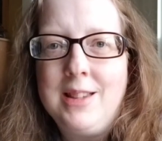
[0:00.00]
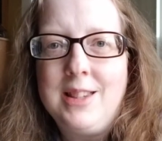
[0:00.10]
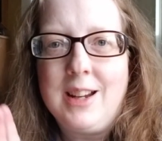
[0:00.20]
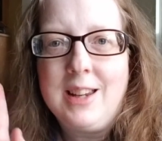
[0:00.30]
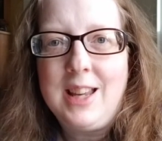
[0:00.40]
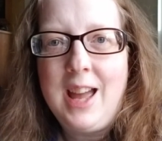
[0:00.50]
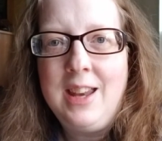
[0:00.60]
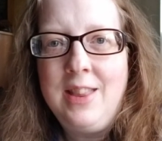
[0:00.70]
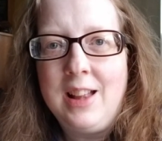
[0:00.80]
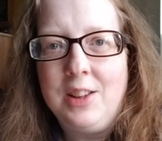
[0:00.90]
stuck his head
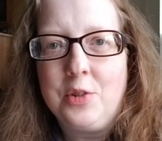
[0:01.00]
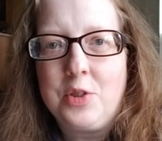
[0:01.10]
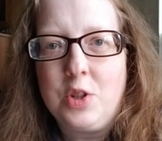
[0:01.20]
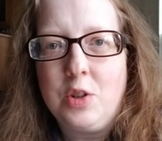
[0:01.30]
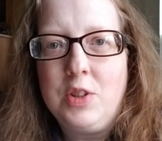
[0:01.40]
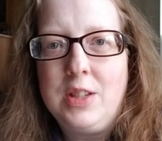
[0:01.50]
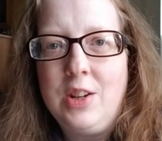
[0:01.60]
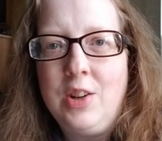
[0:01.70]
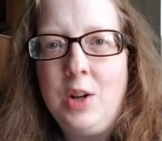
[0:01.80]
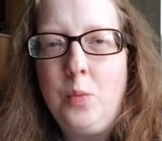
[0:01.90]
in that little service
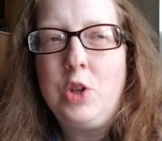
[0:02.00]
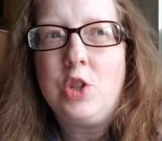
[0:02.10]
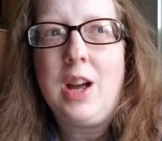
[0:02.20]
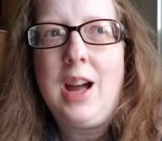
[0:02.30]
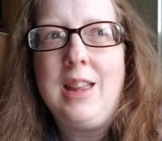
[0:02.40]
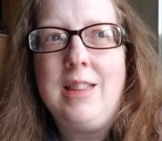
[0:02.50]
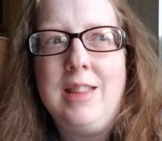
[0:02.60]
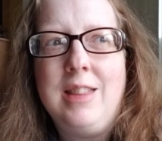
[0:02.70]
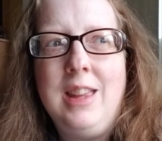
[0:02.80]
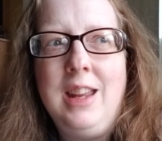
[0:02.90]
area, which I
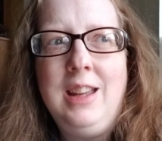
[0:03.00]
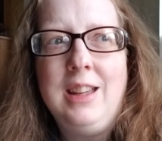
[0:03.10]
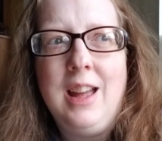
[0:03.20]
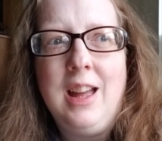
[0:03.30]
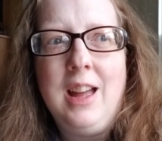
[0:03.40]
think,